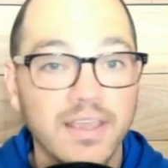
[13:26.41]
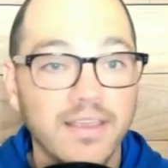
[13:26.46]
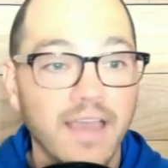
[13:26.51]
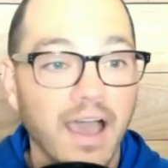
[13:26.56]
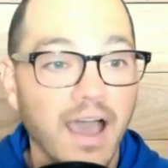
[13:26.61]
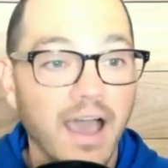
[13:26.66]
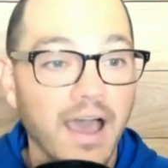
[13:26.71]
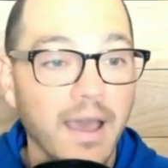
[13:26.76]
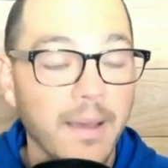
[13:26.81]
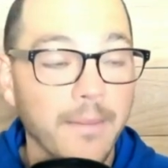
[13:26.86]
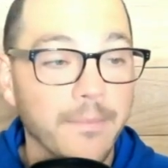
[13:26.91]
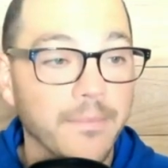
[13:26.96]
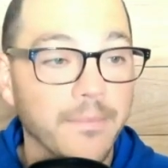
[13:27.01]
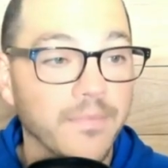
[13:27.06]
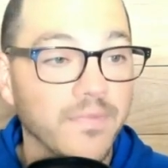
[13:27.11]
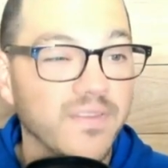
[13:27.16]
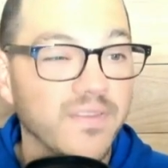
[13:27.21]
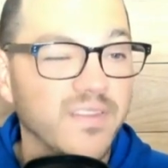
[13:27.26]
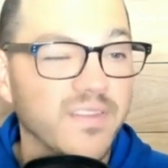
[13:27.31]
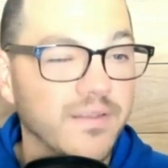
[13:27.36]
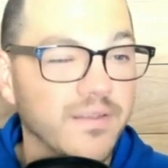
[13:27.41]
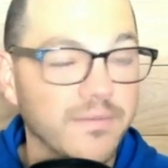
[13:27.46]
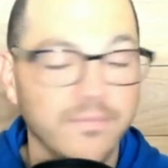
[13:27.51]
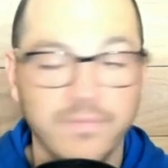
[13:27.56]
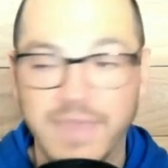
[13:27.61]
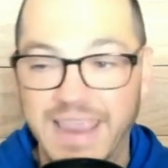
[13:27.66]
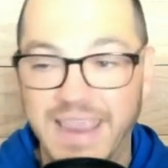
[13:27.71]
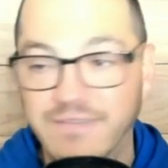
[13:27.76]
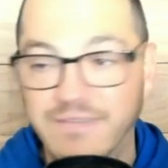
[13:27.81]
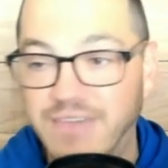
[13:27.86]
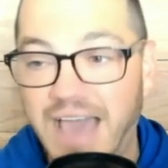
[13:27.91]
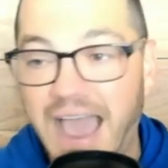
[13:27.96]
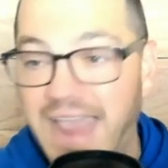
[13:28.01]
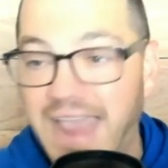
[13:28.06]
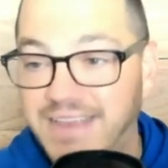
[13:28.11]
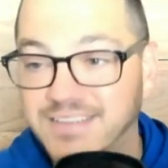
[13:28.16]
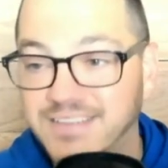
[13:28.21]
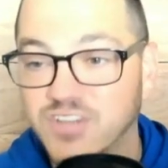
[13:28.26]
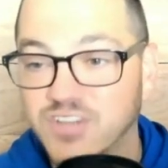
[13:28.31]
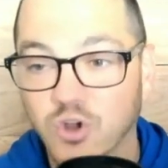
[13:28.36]
They have the
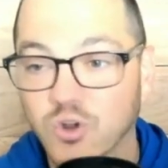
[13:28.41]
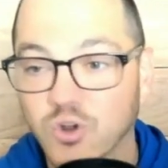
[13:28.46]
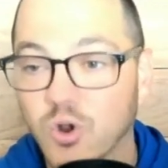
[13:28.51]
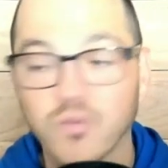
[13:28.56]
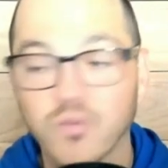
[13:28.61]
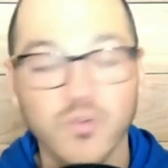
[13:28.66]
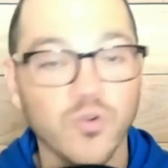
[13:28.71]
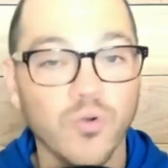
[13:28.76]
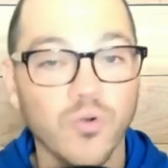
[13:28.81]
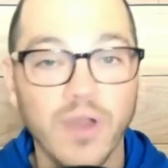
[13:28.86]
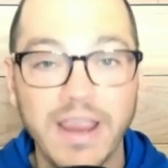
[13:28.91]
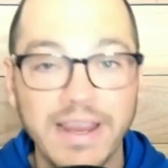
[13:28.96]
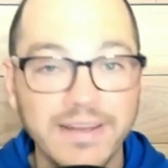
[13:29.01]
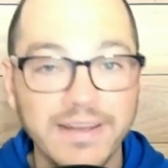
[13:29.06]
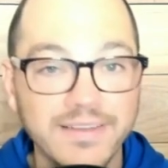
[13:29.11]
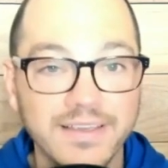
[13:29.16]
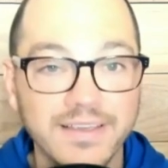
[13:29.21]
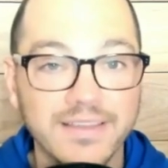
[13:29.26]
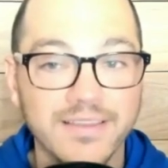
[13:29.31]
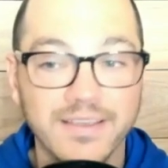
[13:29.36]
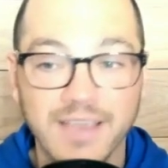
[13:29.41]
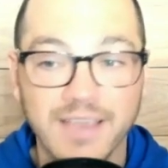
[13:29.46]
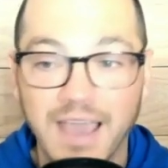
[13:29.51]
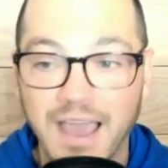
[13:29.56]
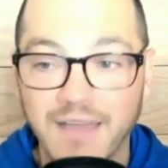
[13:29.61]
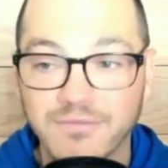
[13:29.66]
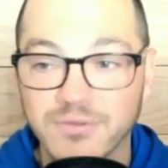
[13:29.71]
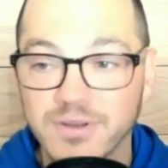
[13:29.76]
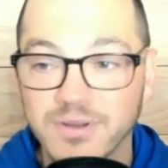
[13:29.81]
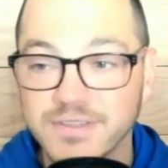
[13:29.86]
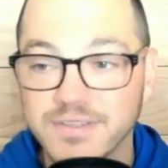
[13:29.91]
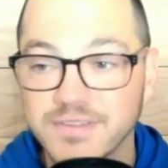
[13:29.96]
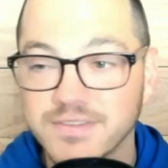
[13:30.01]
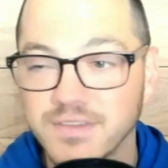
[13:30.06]
highest turnover rate in the conference.